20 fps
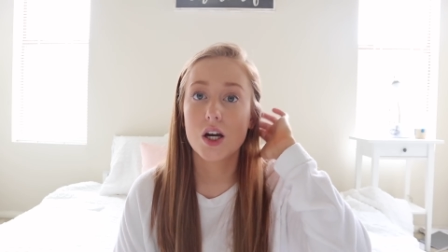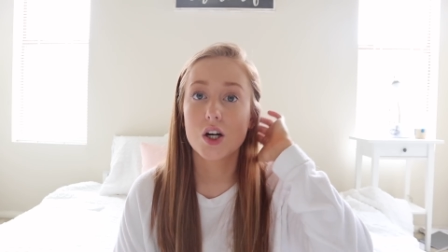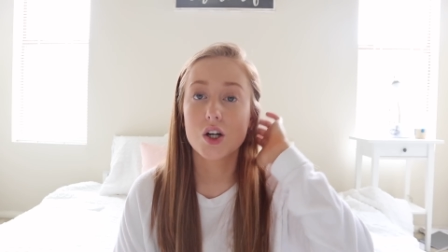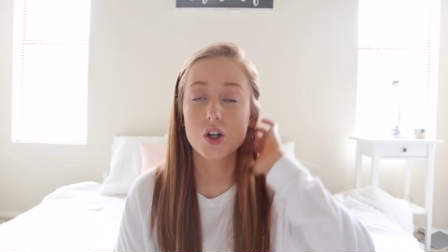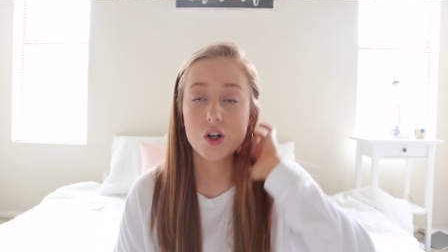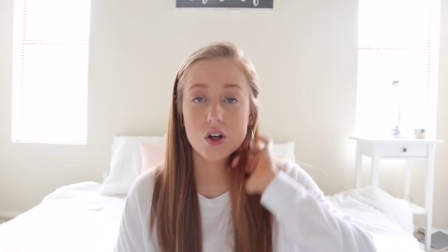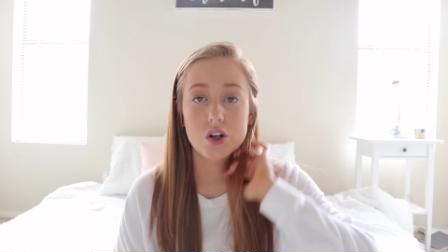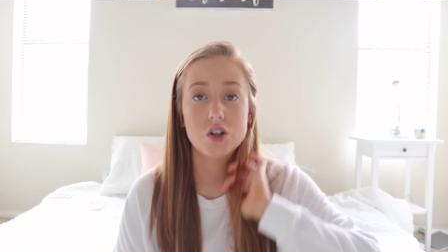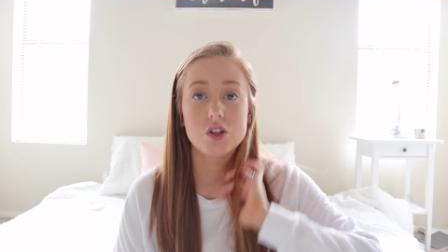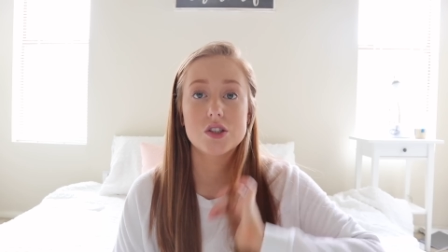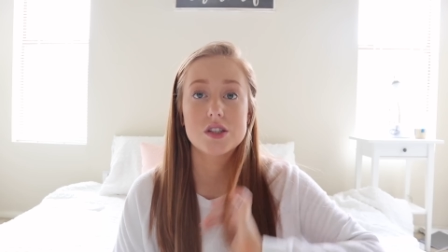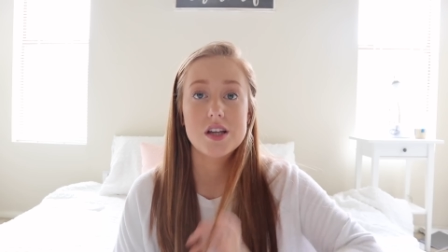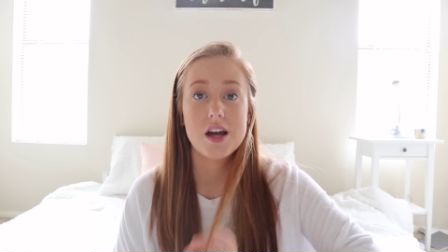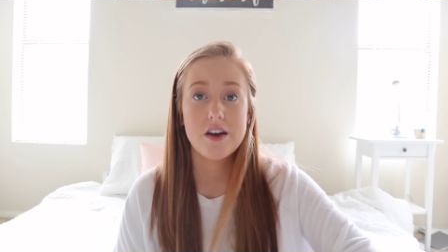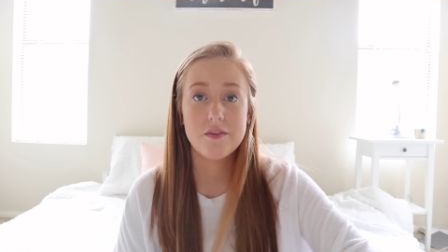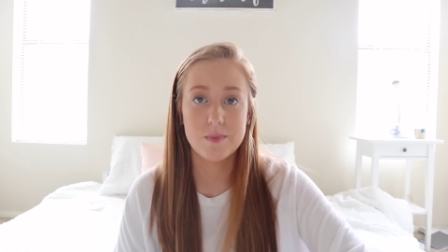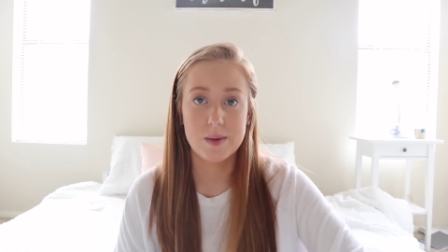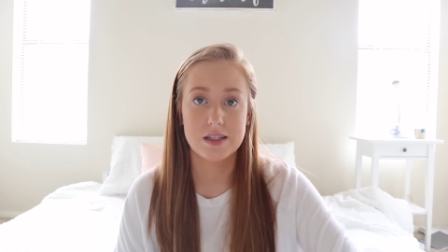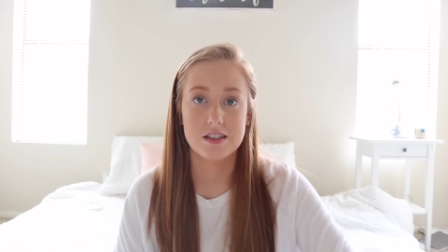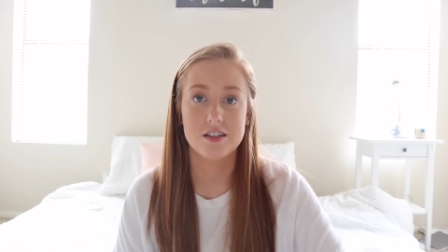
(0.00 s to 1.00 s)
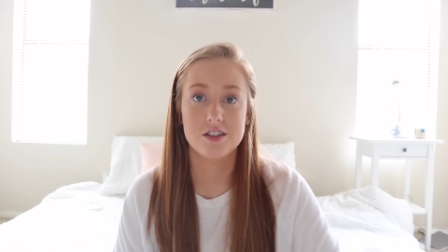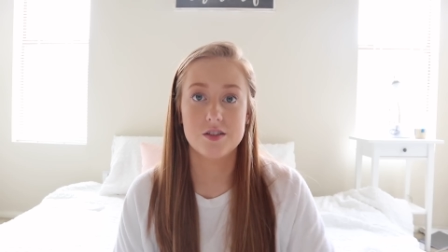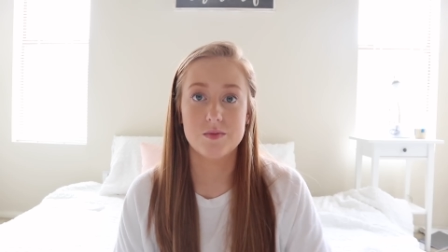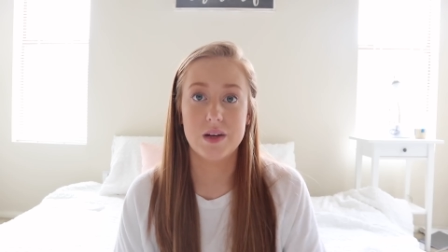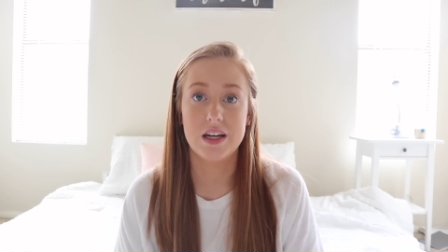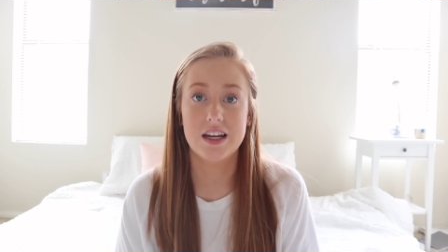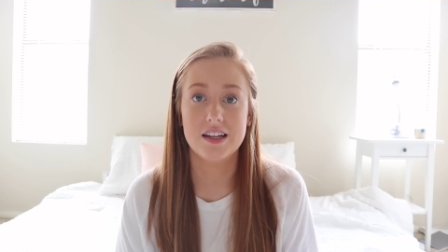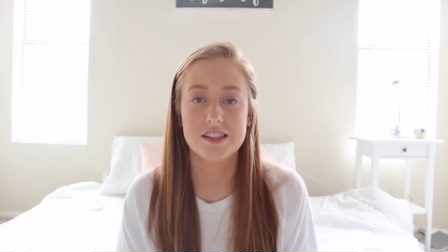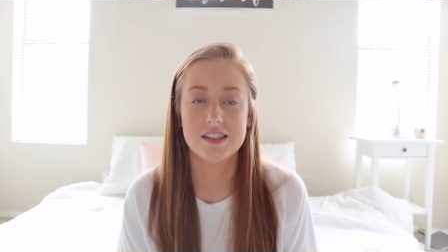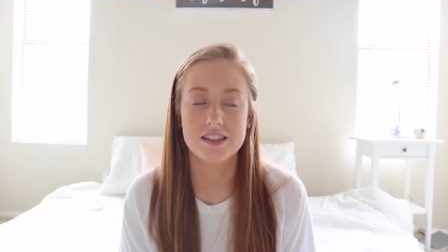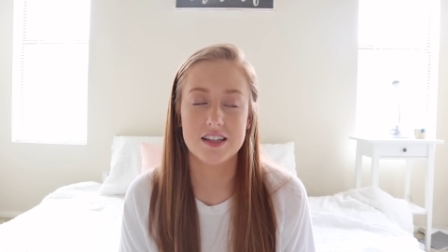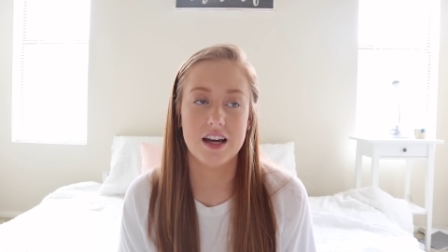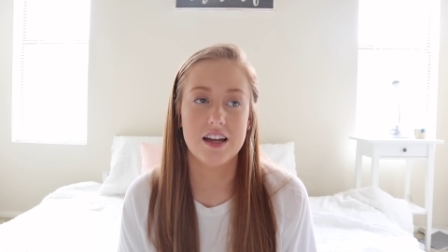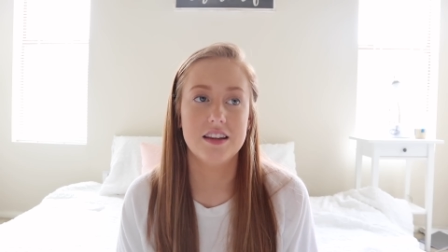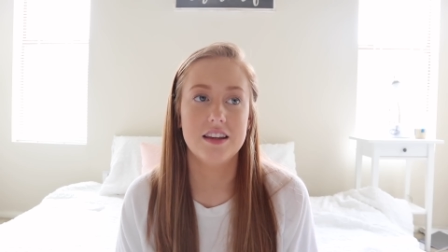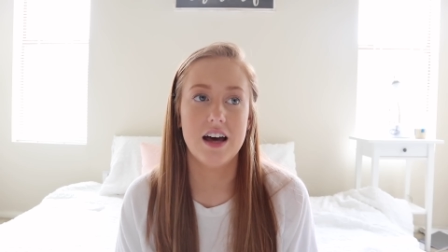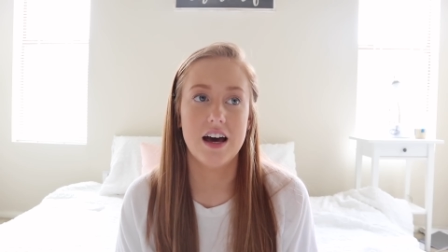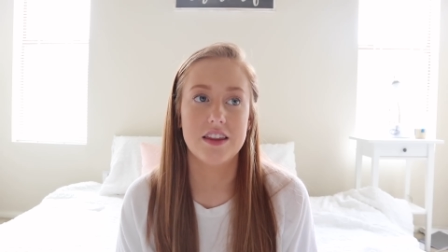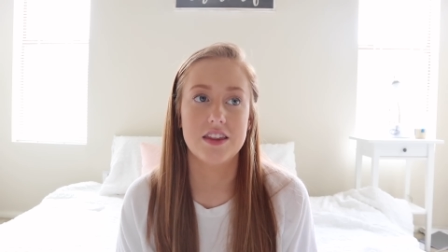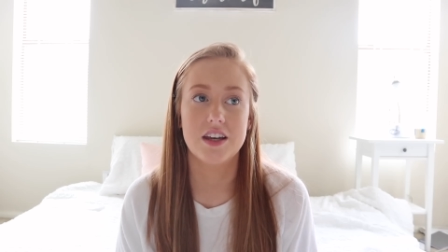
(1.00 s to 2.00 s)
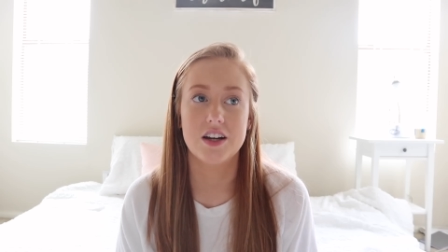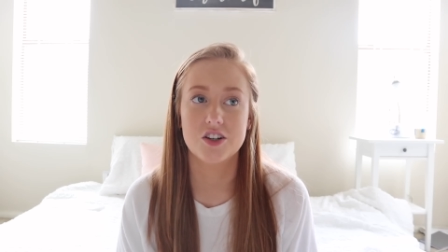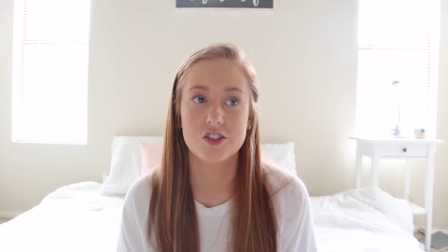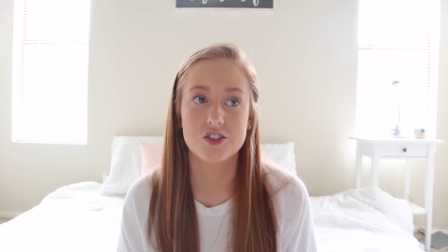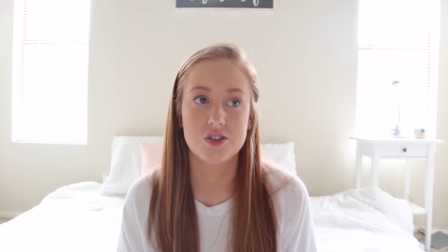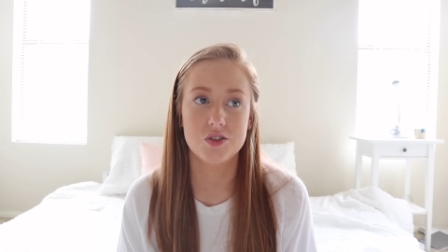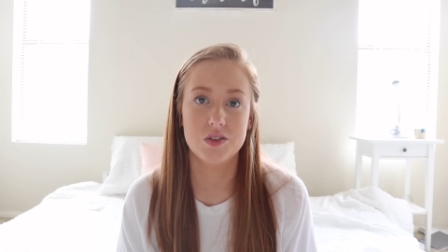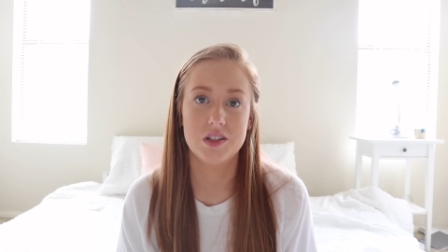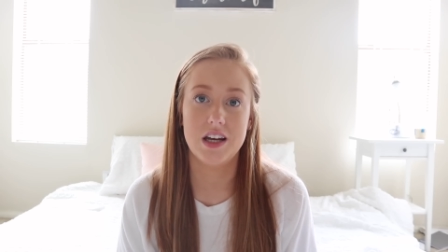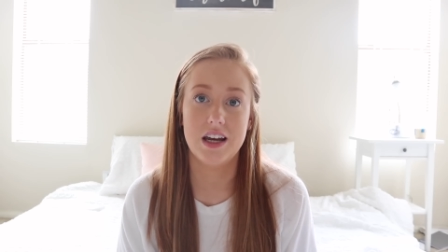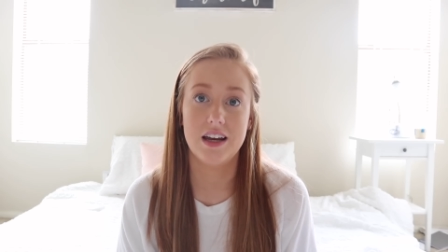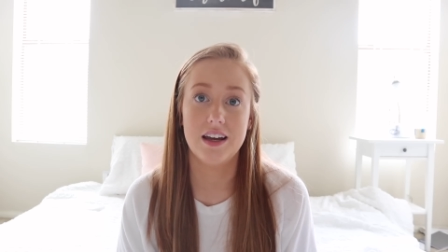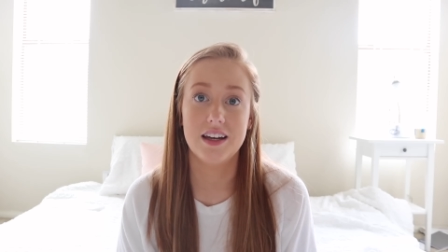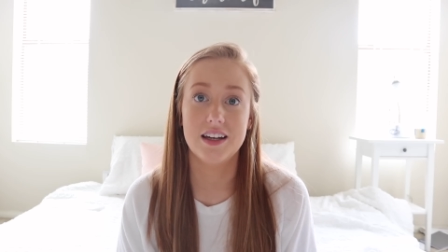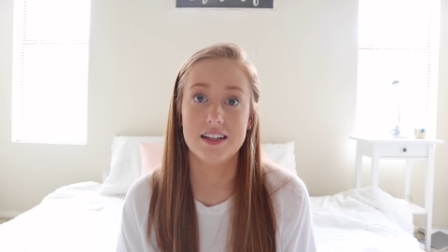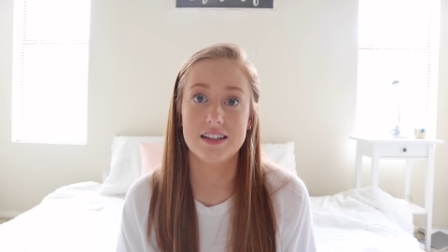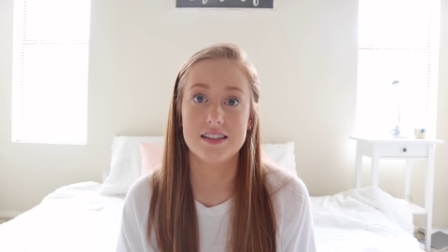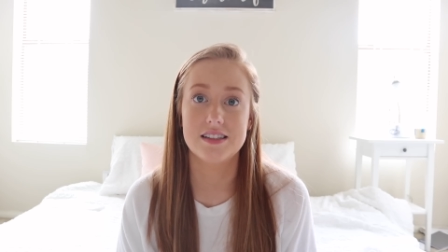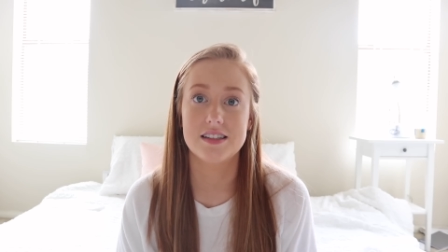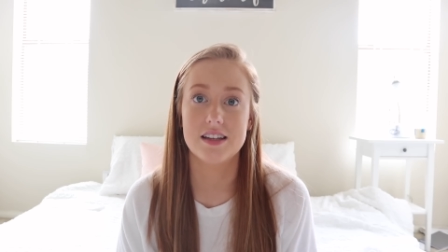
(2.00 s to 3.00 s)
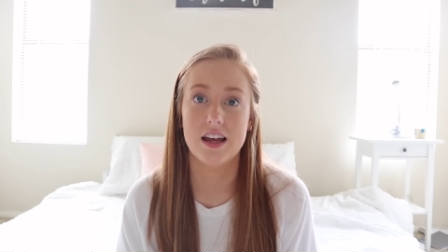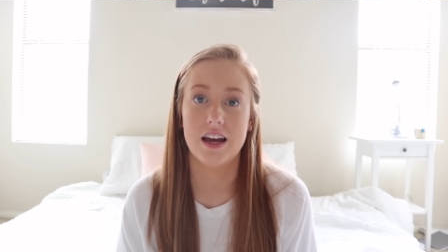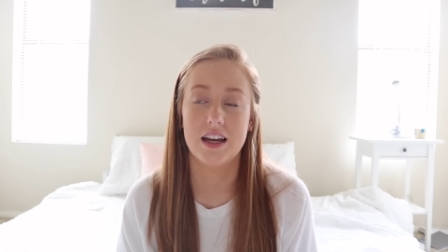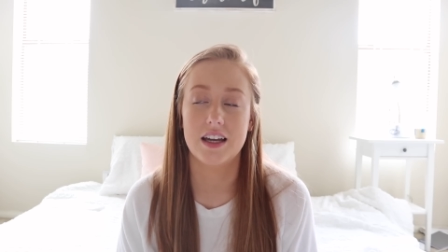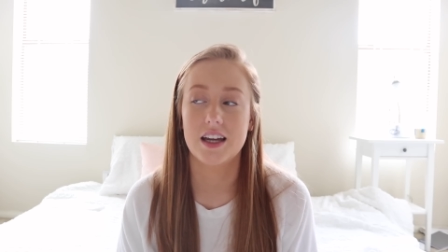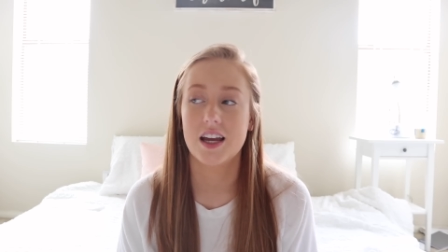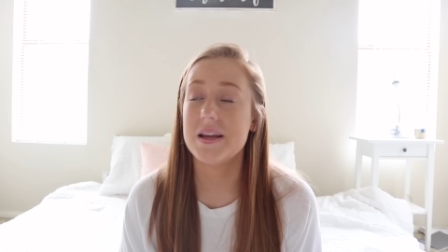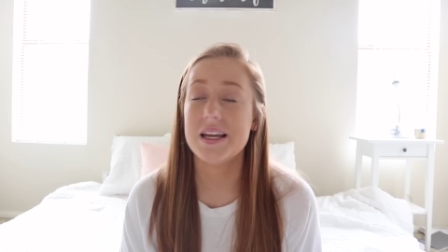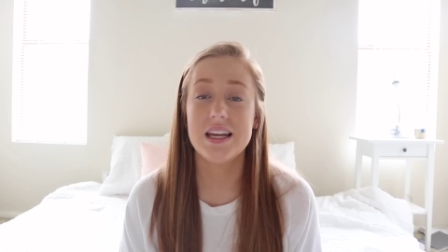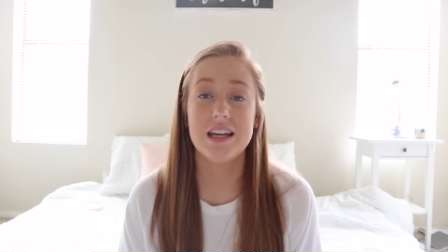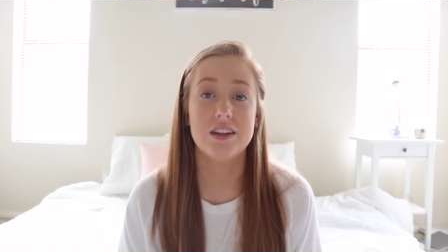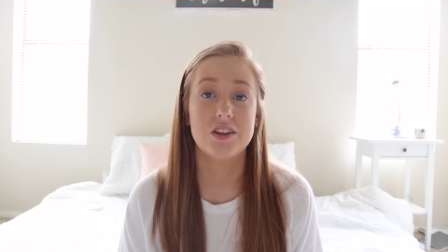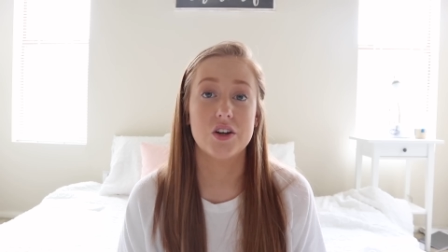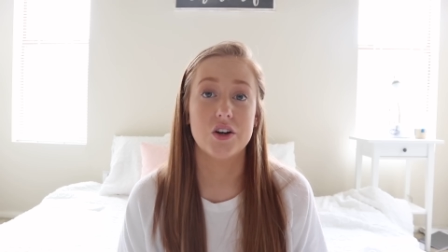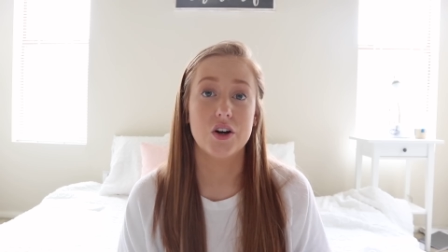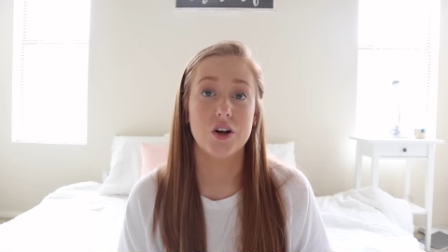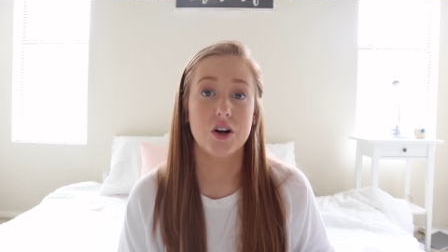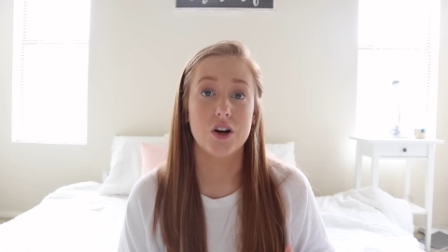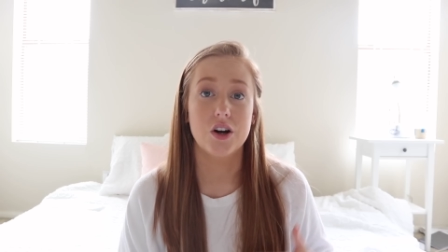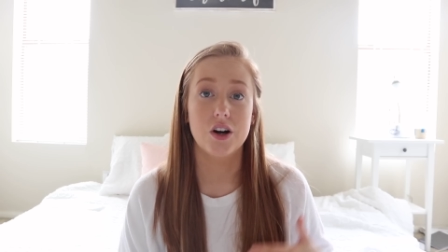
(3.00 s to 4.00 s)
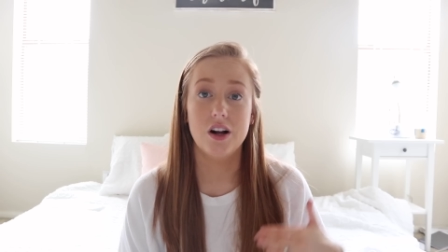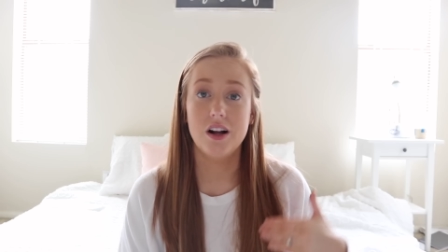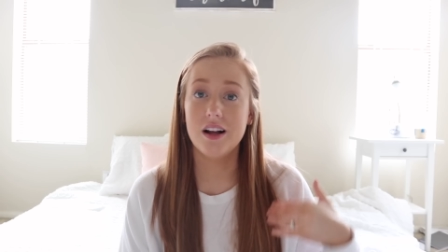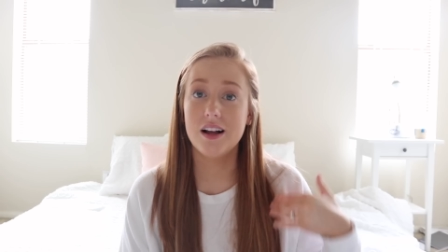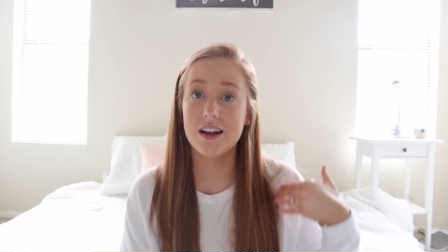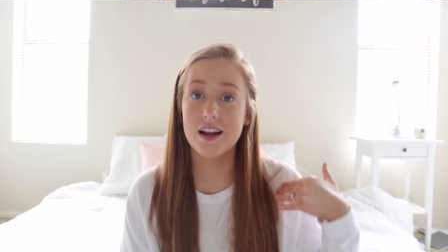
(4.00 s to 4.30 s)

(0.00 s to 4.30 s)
girls have messaged me and said that their due date is like either